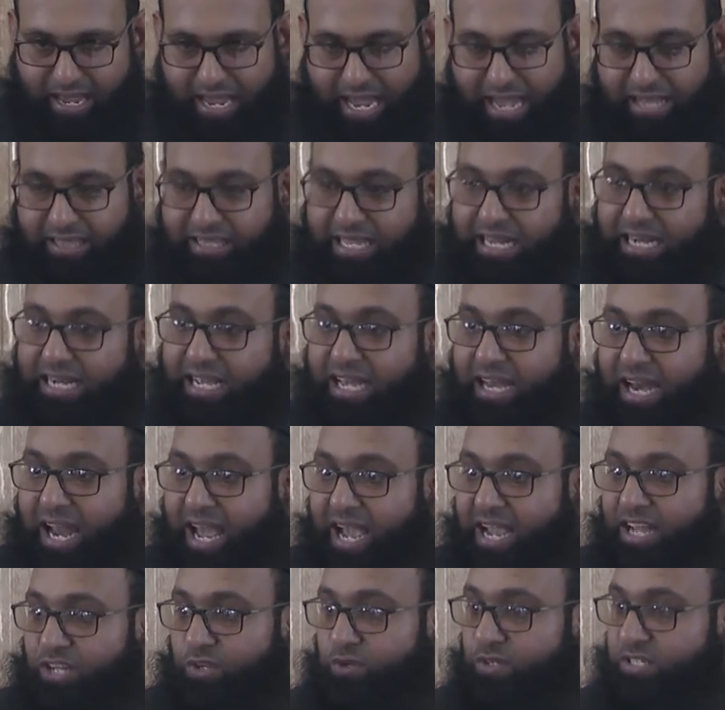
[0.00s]
And they'll
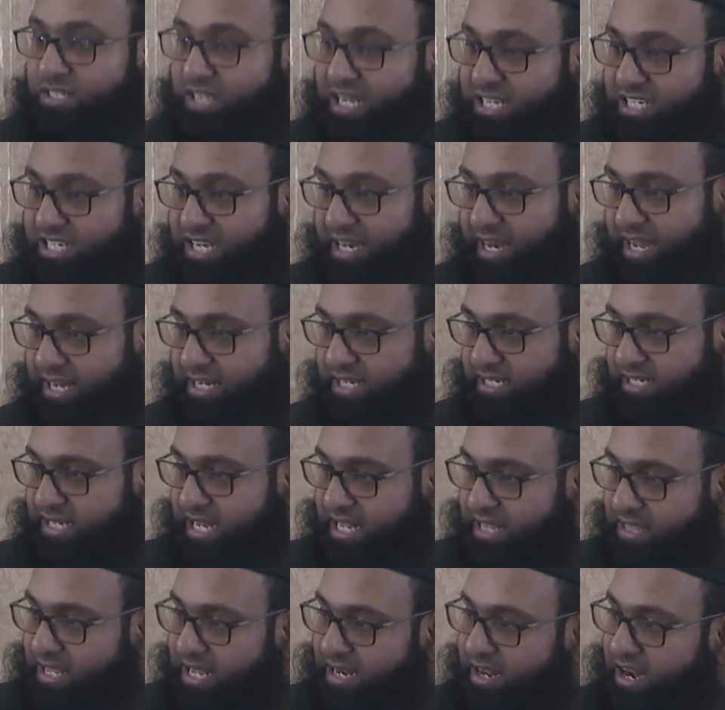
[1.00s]
cry to such an
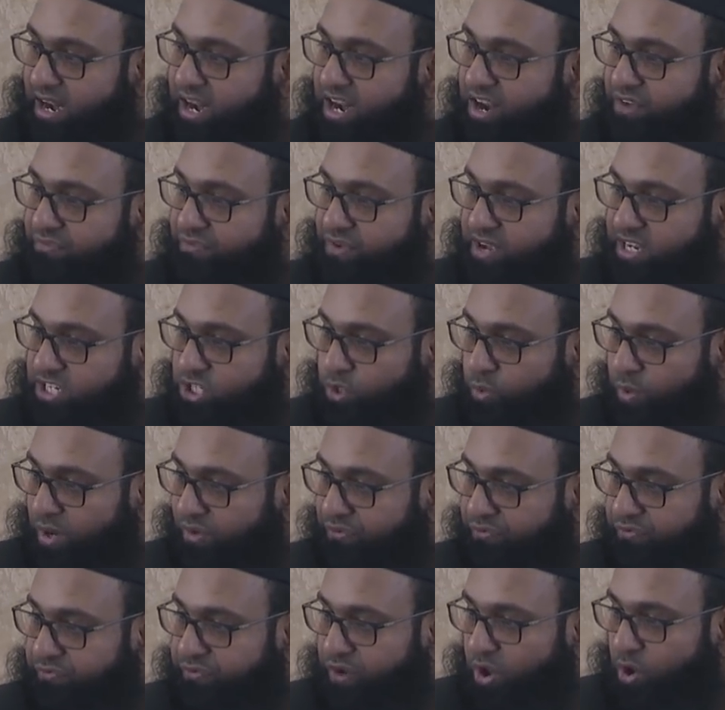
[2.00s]
extent that rivers will
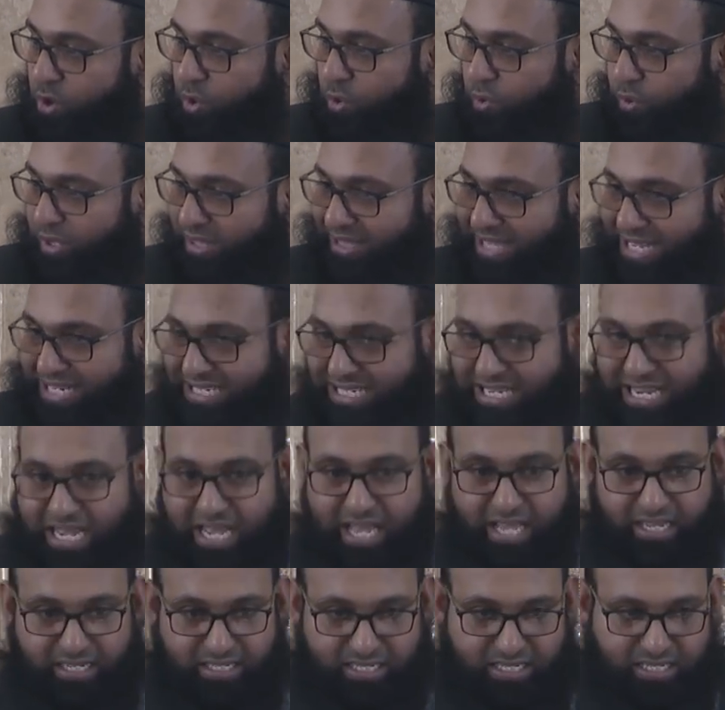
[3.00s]
flow with their
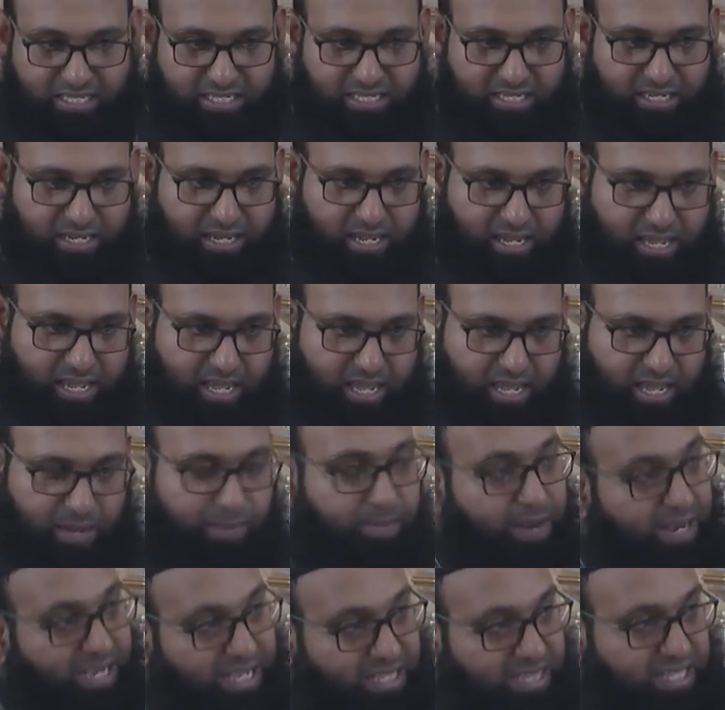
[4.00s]
tears.
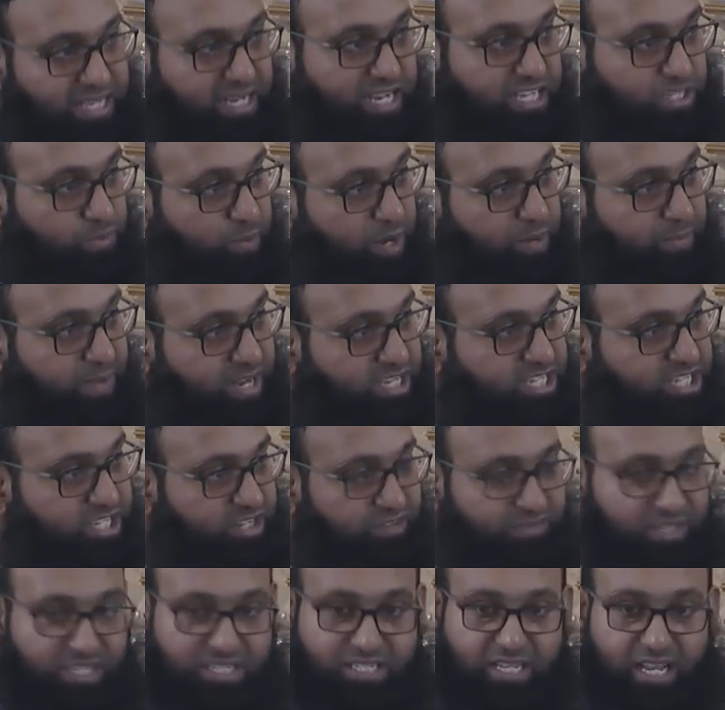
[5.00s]
Ibn Kathir has made mention
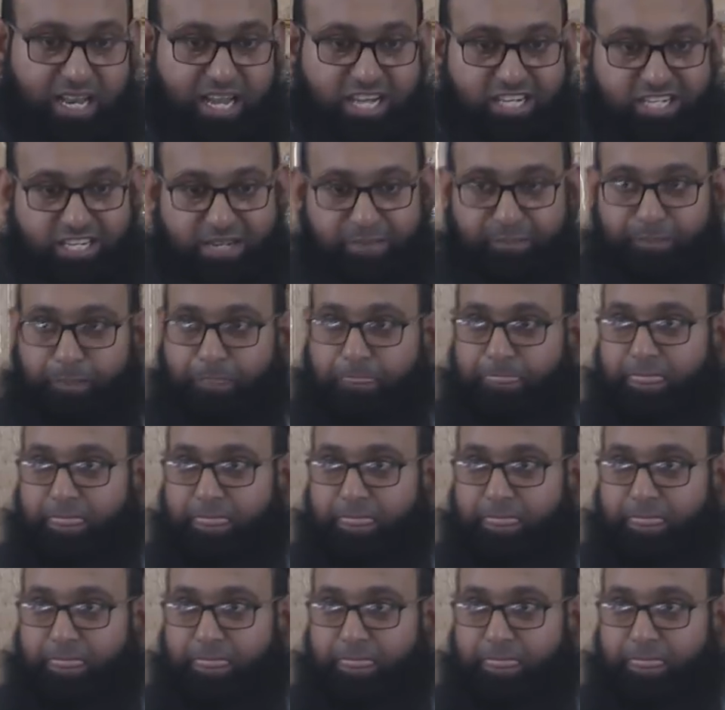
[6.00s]
of this narration.